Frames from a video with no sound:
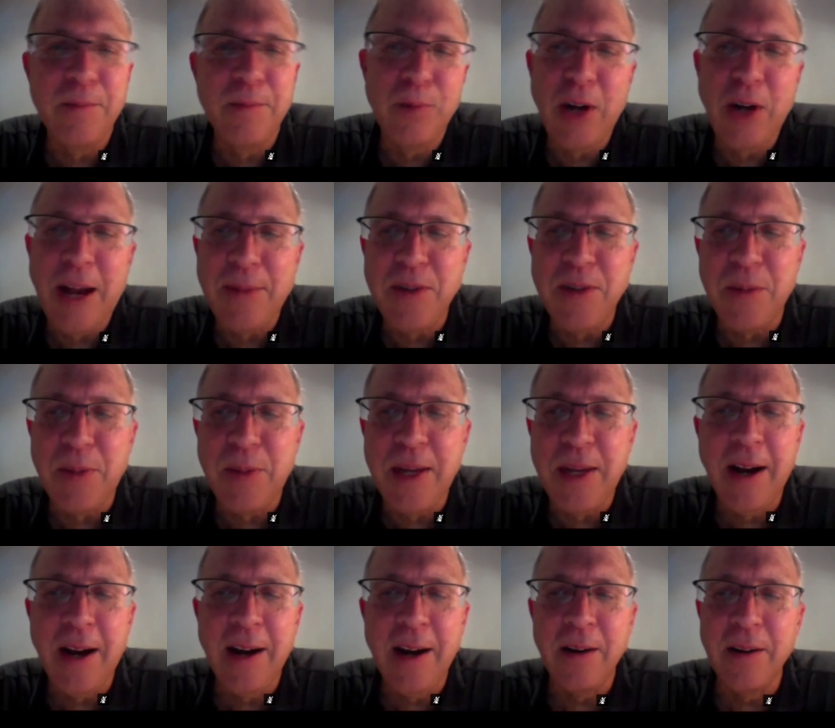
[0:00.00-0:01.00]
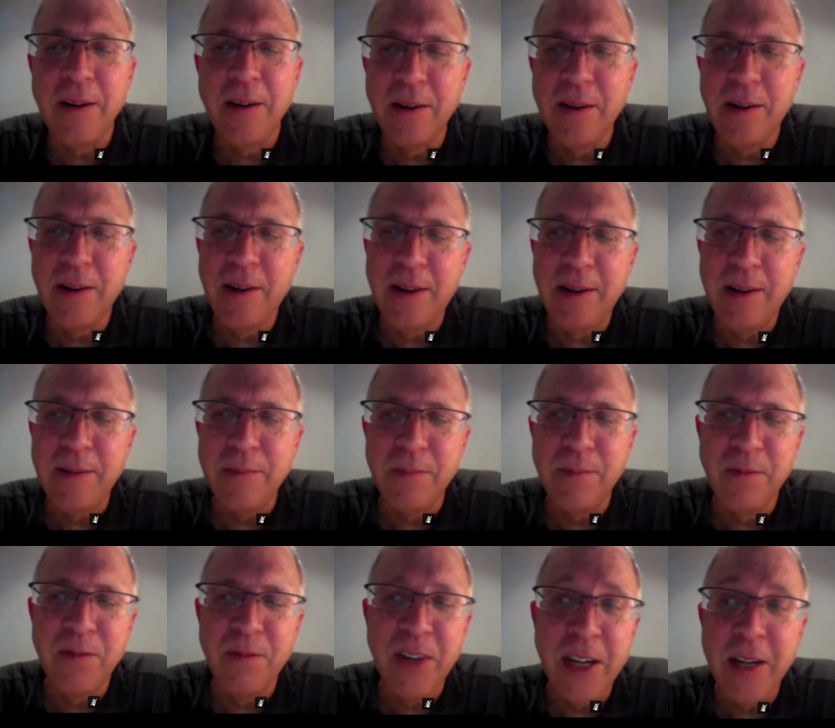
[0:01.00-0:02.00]
perhaps a PR
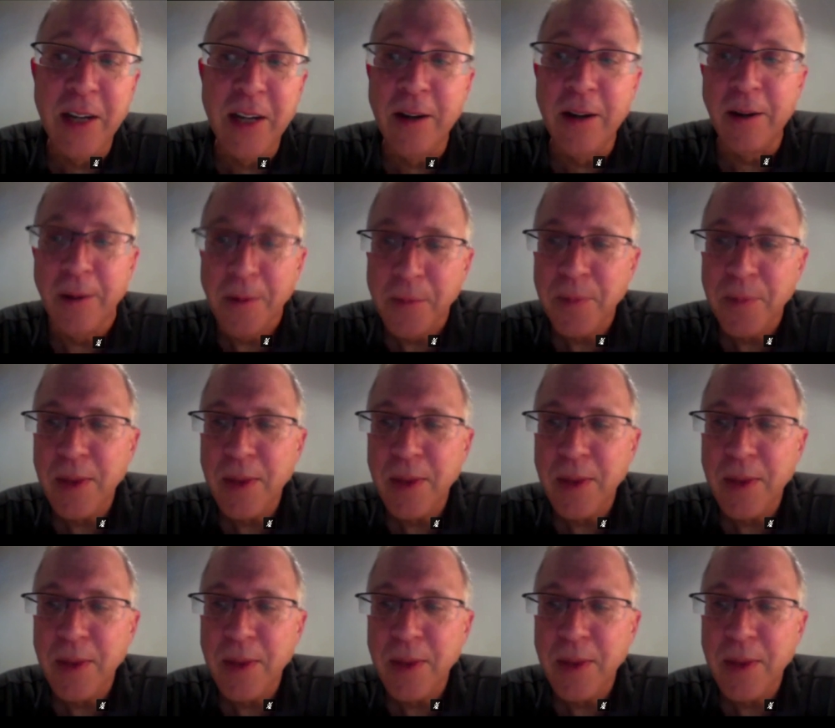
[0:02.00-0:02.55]
veneer.